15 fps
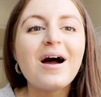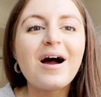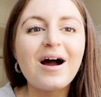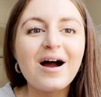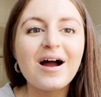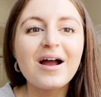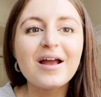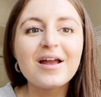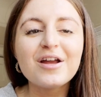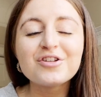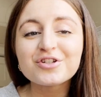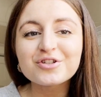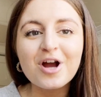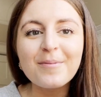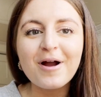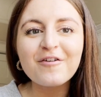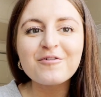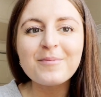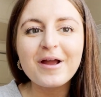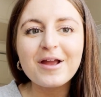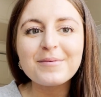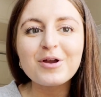I just got back from
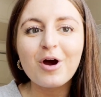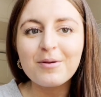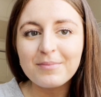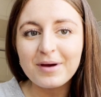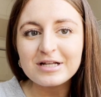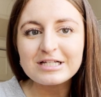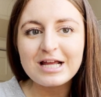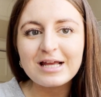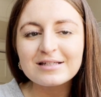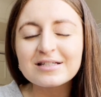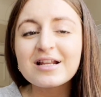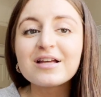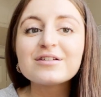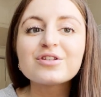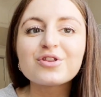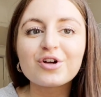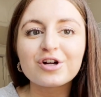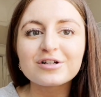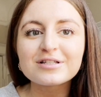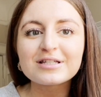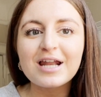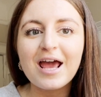Miami on Monday. Today's
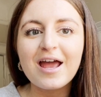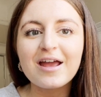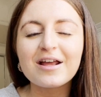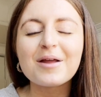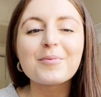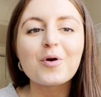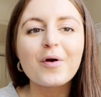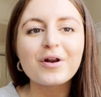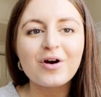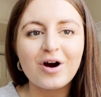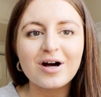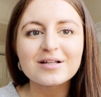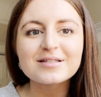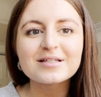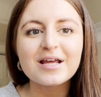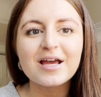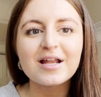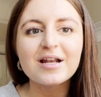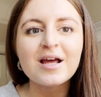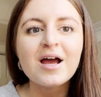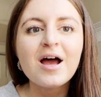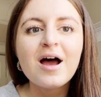Thursday and I'm going to
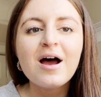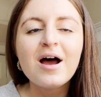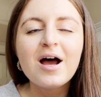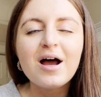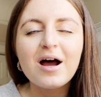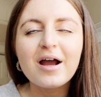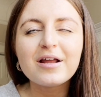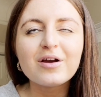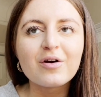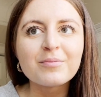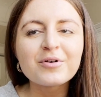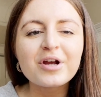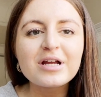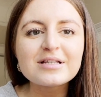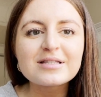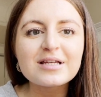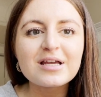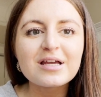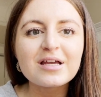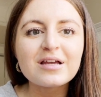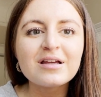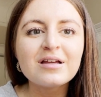Austin. I know I'm
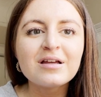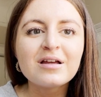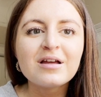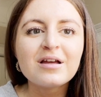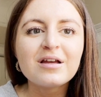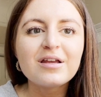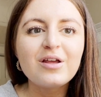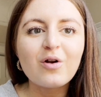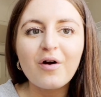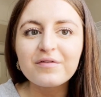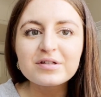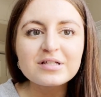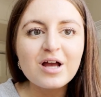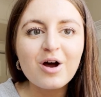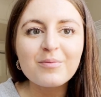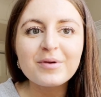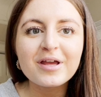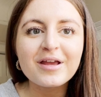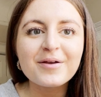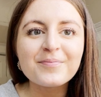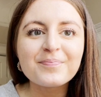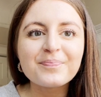crazy. You don't have to tell
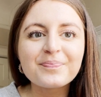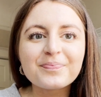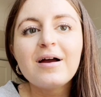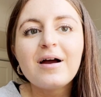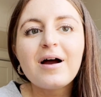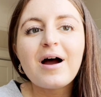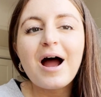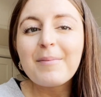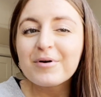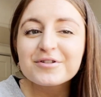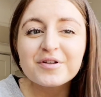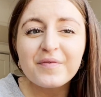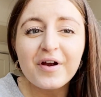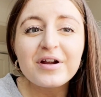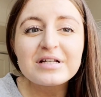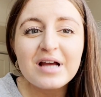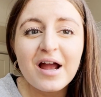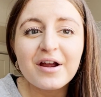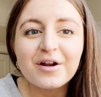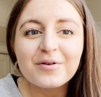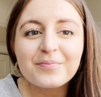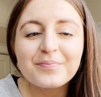me. I'm also very
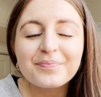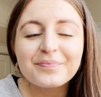tired.